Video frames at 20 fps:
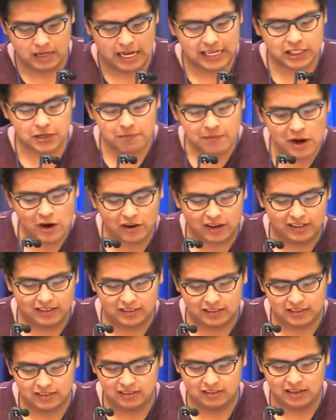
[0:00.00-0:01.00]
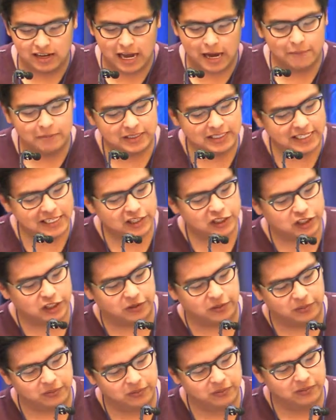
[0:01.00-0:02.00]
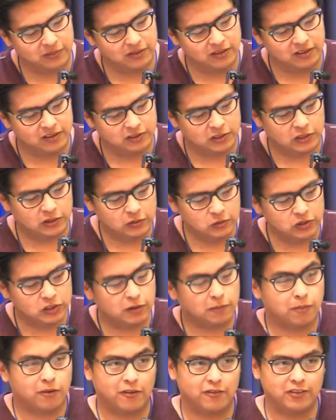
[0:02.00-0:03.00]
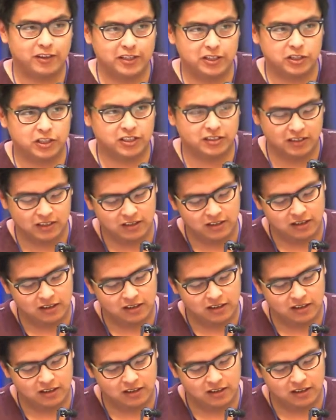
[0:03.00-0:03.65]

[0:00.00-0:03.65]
As Americans, I beseech you to use your privilege,